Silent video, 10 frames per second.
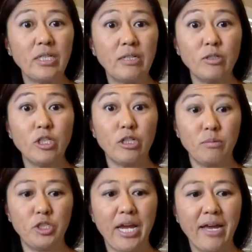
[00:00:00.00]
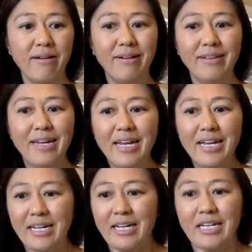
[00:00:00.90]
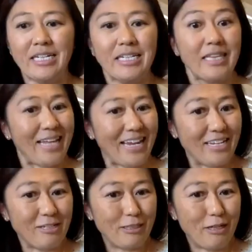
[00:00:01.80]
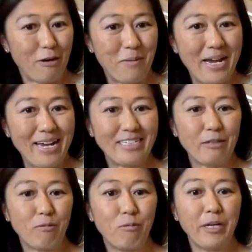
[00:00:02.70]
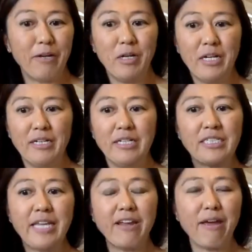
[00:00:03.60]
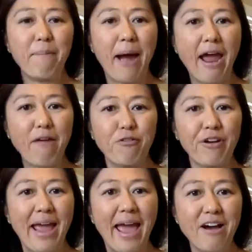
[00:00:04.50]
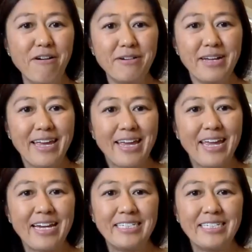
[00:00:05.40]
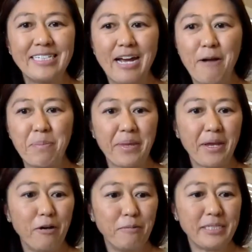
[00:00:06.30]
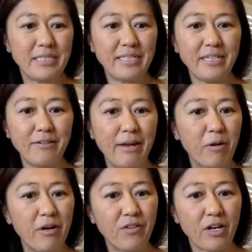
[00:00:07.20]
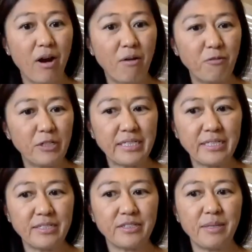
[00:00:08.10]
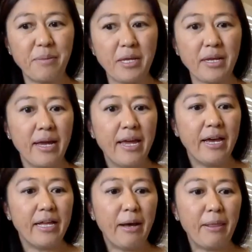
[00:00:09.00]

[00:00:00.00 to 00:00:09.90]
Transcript: YouTube channel. Thank you so much. We will say goodbye for now and um, hope to see you at one of our conferences or something uh,